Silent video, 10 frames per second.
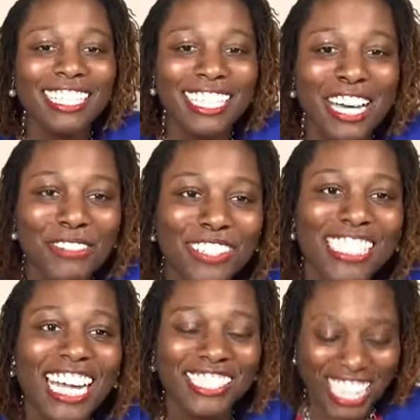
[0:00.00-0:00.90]
Come on,
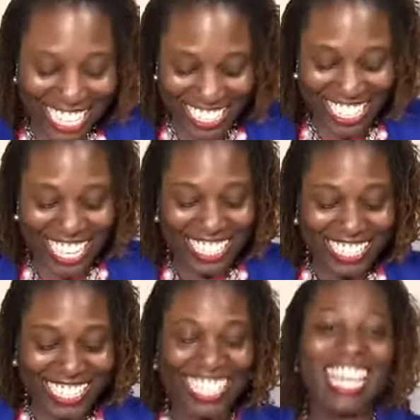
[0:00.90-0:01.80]
Dr. Isaiah.
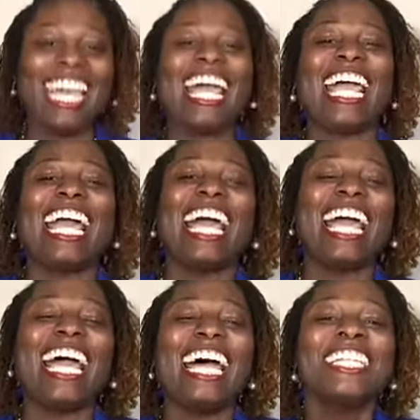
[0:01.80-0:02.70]

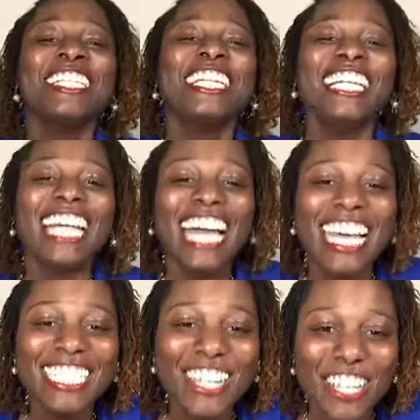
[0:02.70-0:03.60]
Guys,
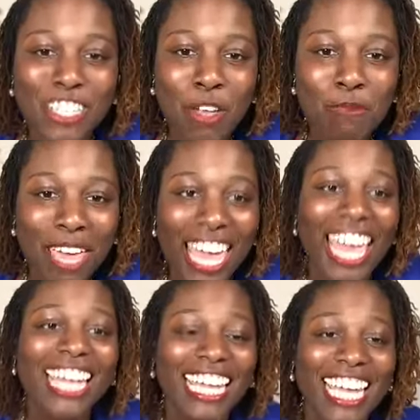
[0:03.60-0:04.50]
there is a
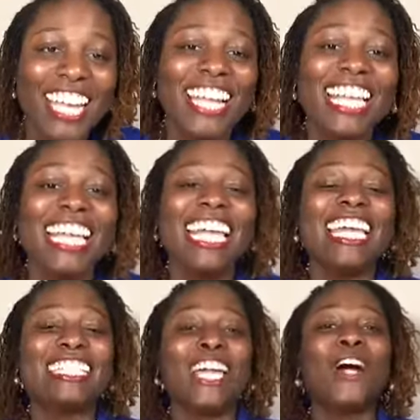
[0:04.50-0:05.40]
man here. He
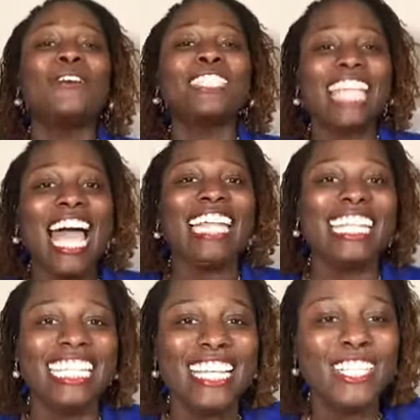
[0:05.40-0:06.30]
is co-signing
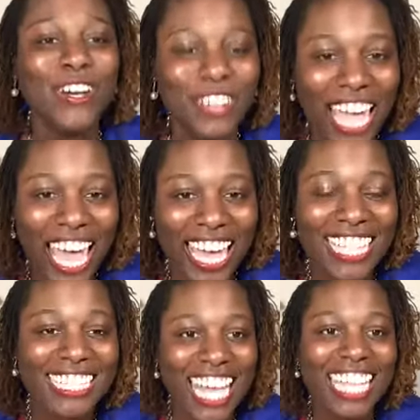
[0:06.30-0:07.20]
this, okay? It's
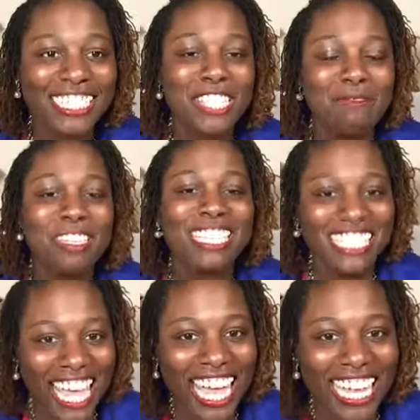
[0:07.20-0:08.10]
not just me
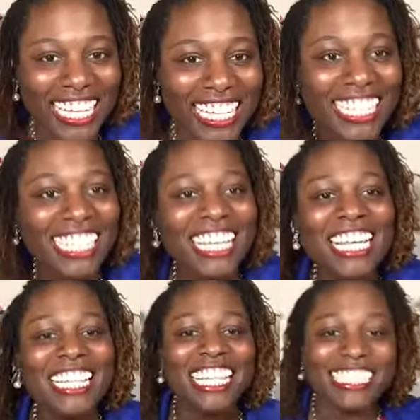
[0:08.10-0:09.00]
saying it.
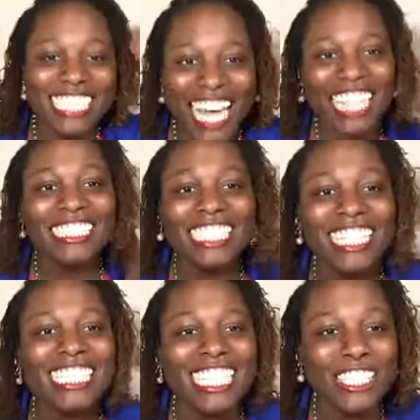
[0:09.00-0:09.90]
The doctor
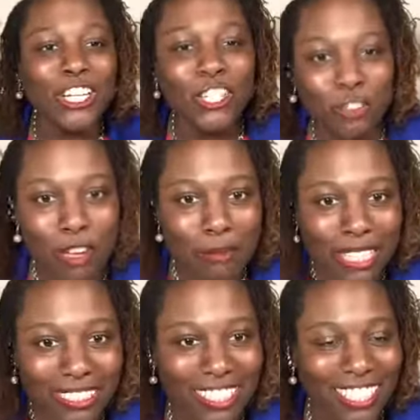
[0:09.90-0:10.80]
is in agreement.